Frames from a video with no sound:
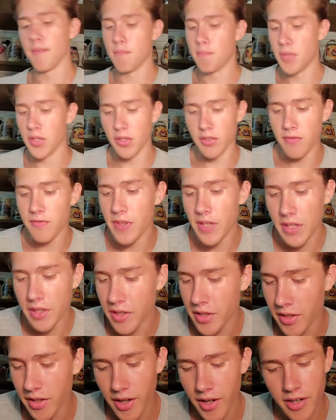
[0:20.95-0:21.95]
Build a
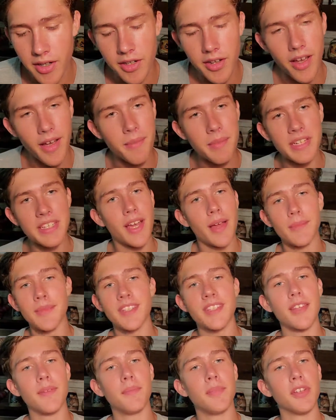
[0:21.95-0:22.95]
figure. I don't know how many times I
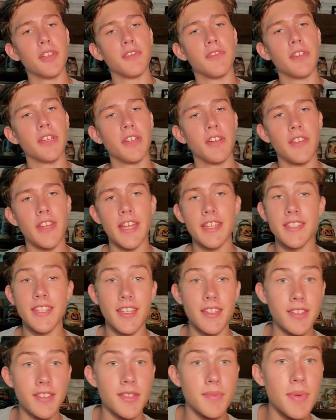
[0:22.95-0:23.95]
said build a figure in that
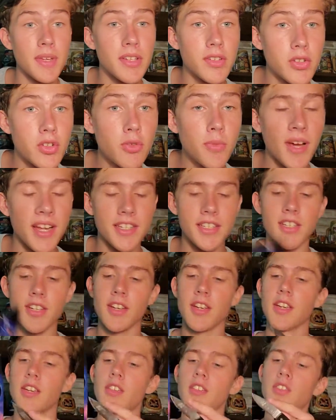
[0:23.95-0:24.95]
sentence, but too much.
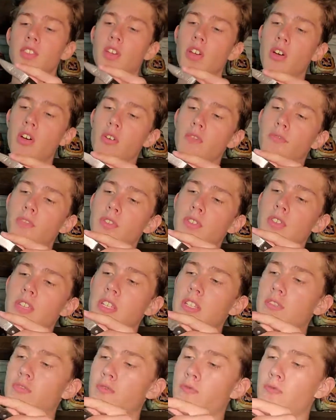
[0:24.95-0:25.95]
So first
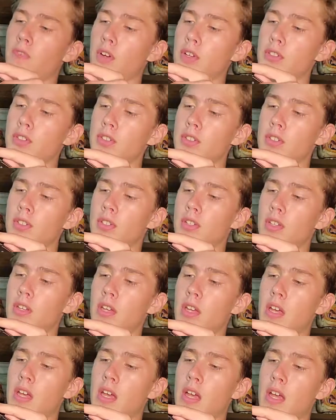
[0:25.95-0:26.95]
things first,
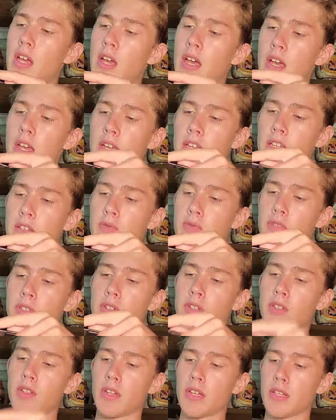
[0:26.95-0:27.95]
uh, I guess we
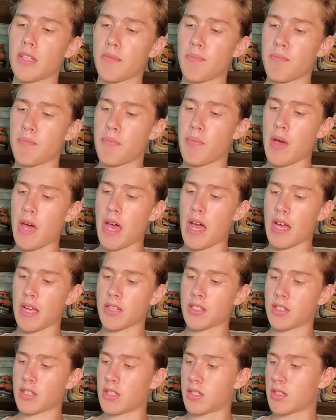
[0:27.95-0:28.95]
should look at the
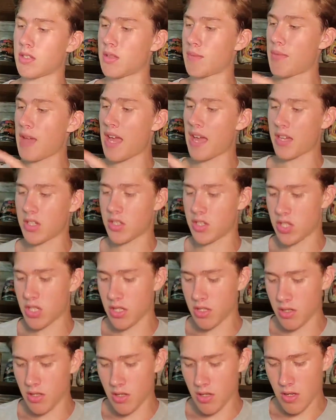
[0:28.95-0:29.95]
box, the
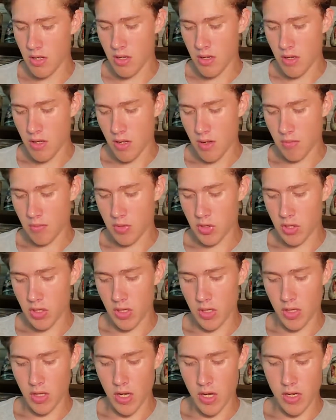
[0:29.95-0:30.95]
packaging. I'm just going
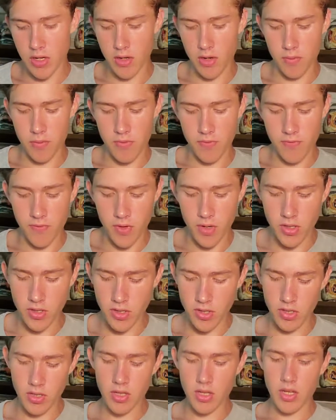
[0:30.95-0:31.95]
to cut it open
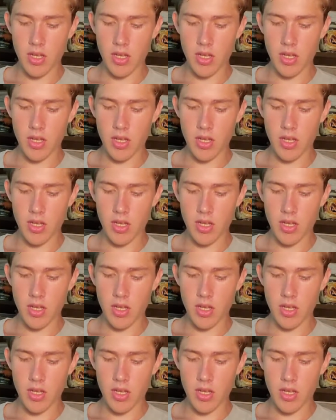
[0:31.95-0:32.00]
first.